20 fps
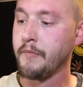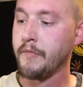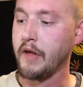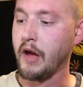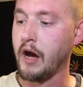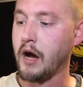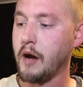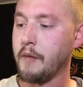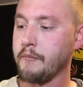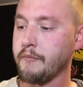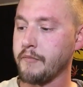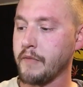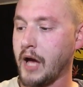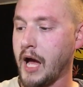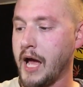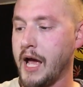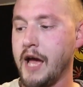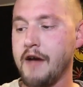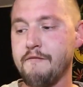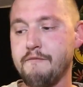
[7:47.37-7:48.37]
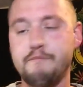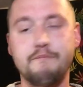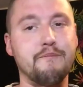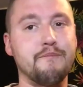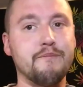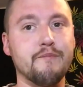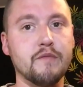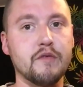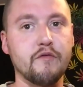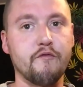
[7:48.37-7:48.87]
I have
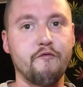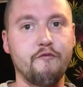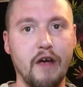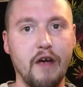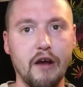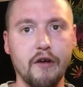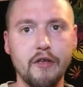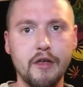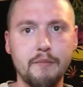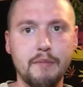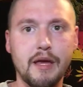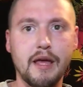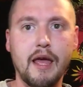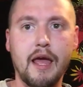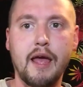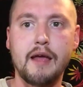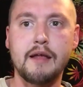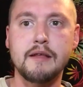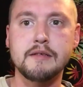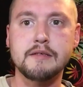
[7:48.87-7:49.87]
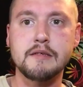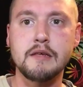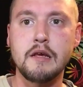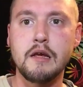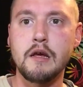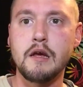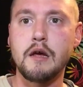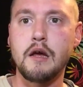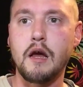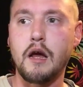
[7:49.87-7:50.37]
fairly big hands.
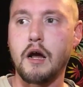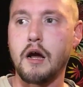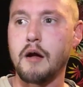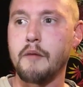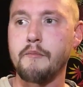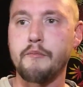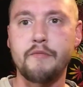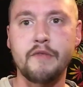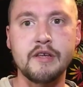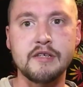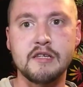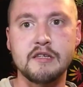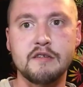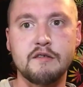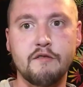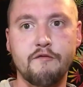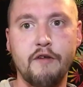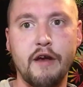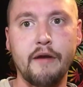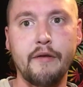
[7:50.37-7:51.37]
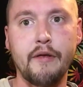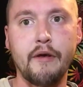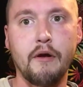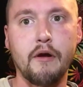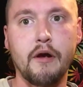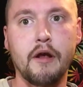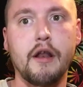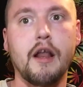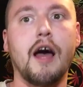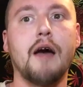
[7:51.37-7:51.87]
This is fairly
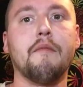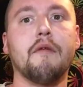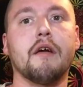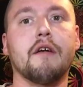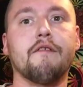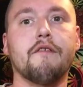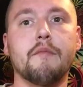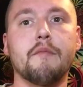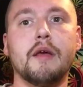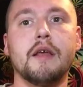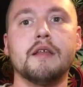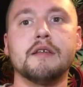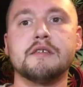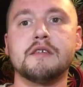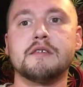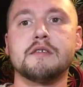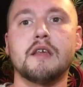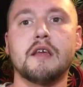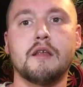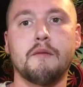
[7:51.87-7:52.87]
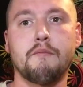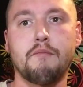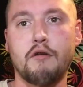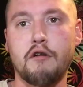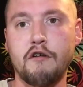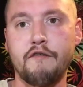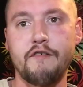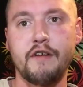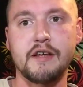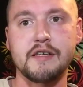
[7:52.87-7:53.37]
ergonomic for me. This is like the
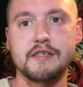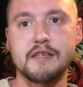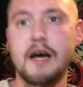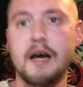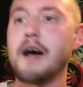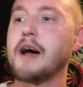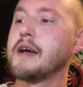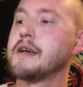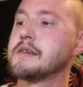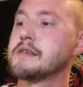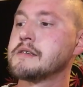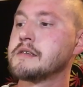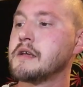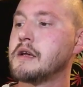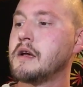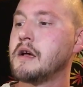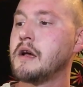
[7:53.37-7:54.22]
perfect size.